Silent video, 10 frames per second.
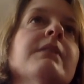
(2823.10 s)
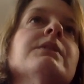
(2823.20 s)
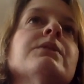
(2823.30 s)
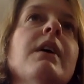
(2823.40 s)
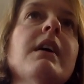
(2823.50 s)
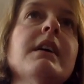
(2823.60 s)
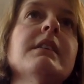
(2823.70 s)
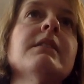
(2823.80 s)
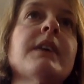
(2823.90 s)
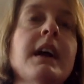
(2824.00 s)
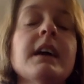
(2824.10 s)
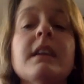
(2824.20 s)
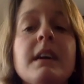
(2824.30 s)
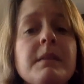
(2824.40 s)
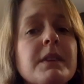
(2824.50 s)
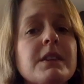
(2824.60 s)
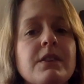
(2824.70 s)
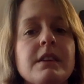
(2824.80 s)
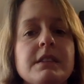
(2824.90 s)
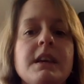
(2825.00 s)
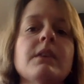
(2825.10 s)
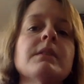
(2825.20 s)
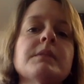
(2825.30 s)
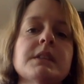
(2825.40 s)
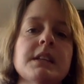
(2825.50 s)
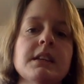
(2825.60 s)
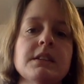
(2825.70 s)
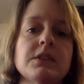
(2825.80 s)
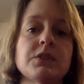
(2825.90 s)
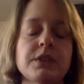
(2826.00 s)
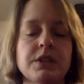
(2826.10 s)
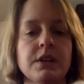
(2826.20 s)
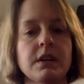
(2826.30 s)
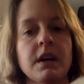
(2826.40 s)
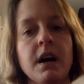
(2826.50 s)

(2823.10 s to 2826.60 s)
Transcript: would draw it, okay? And I am going to draw this out. I'm going to send it to Trisha.